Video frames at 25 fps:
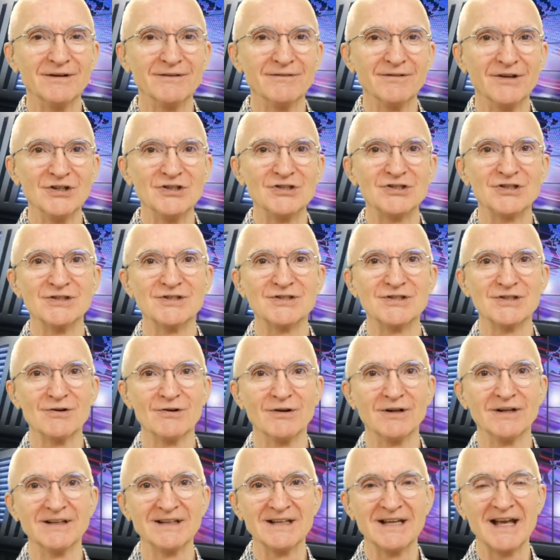Innovations in
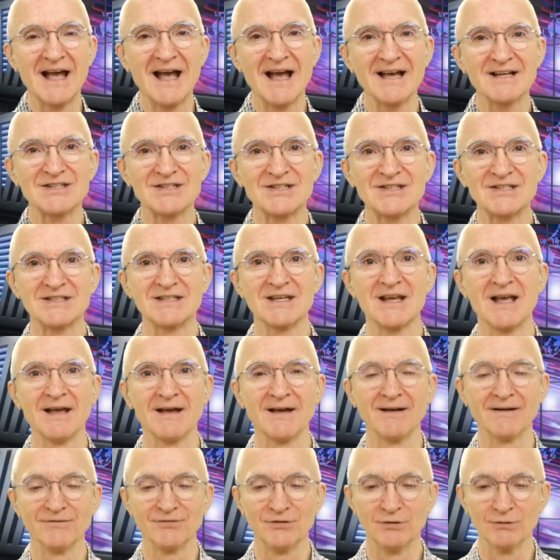Oil and Gas.
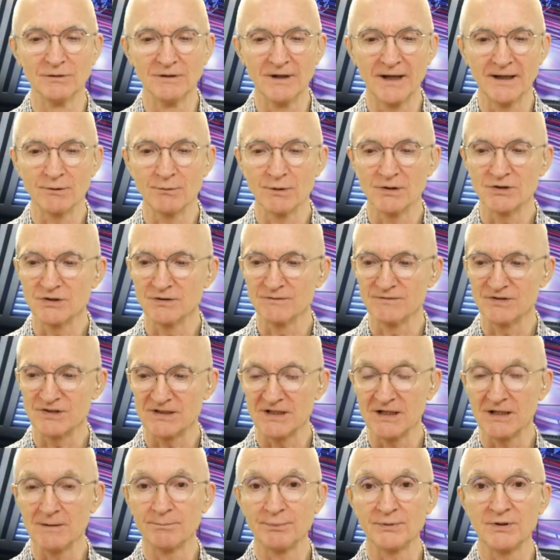Uh, if you like what you've
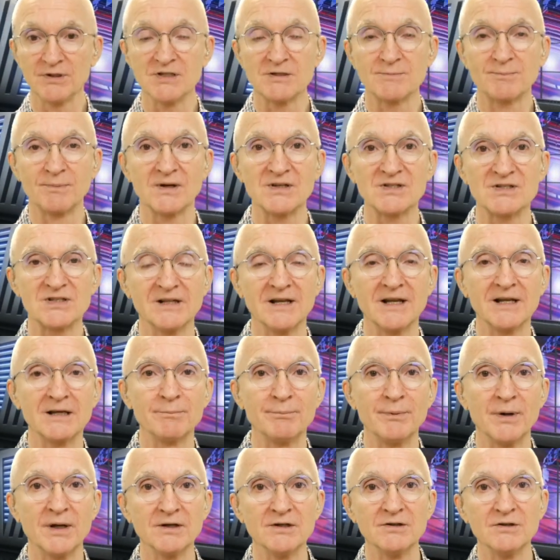seen, please press the like
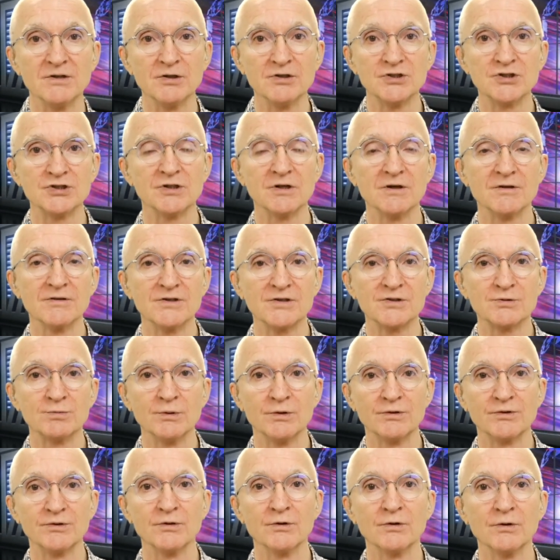button and share this
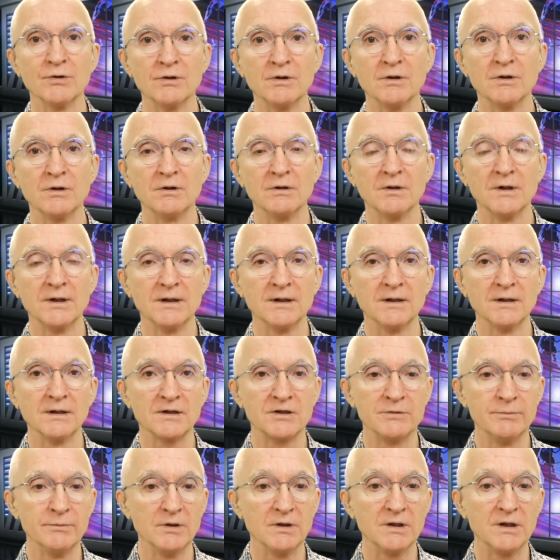with your uh,
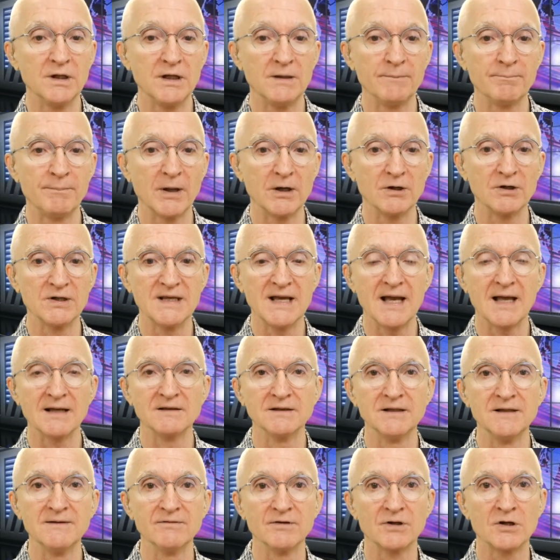community. Better
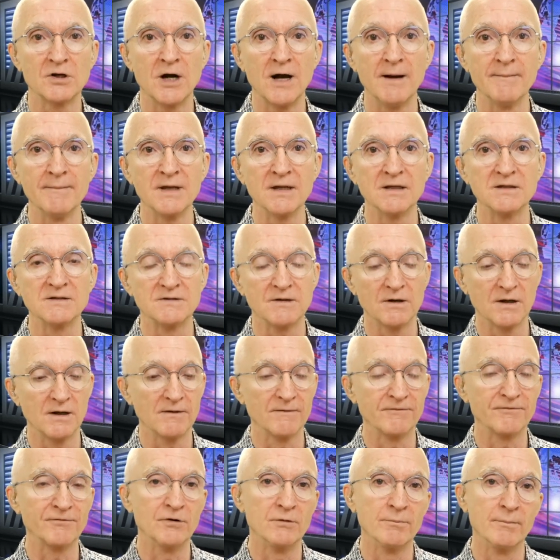yet, leave a comment
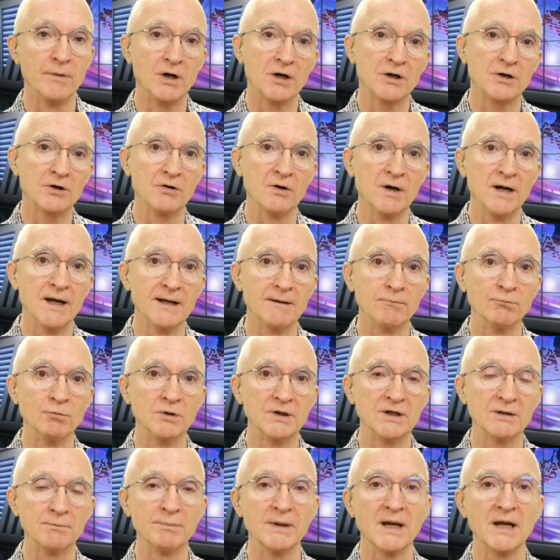uh, for Mark or I, and we'll
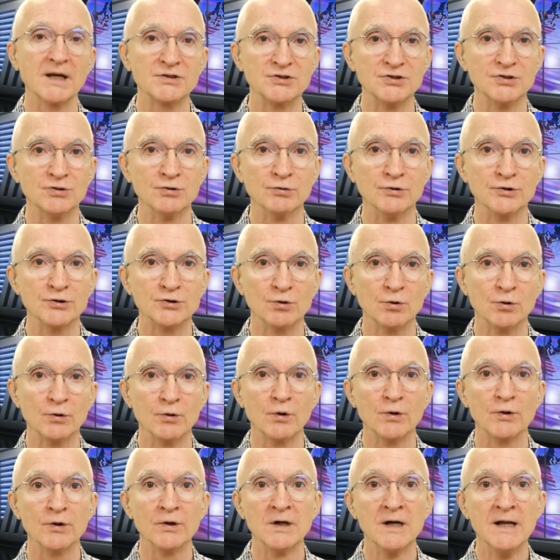get back to you in short
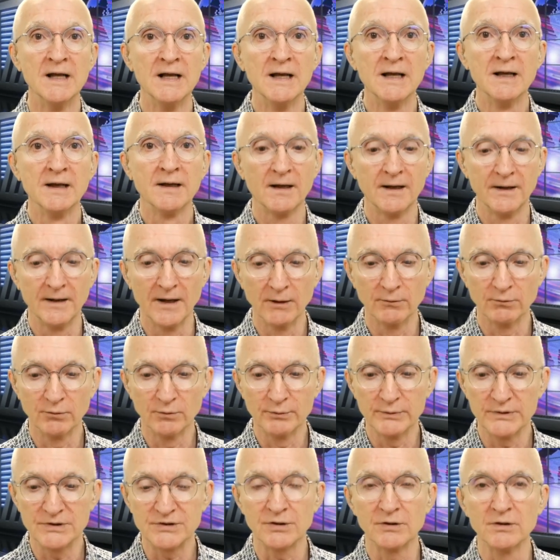order. And I will
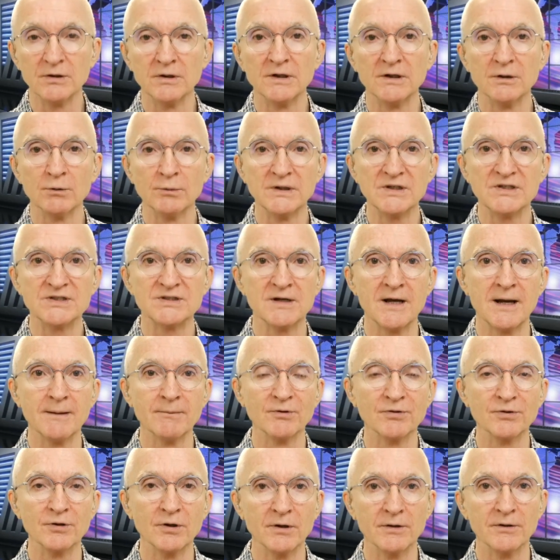return in a week's time
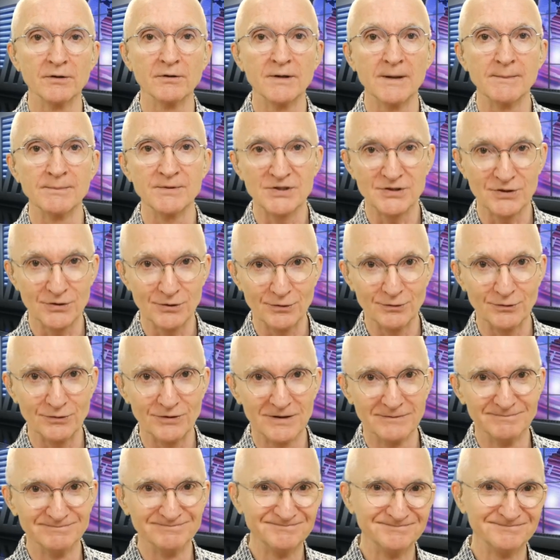with another episode.
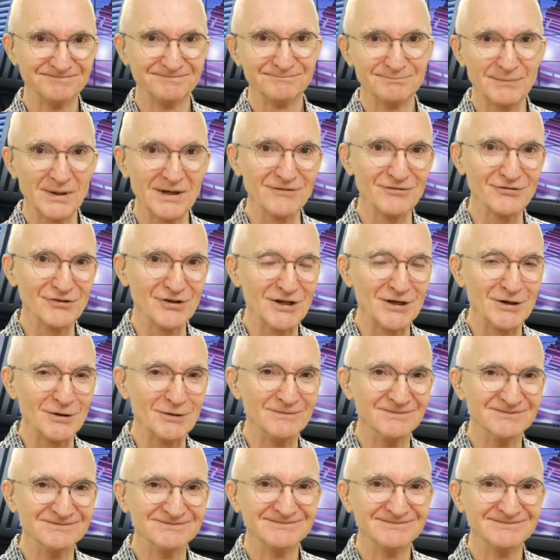Bye for now.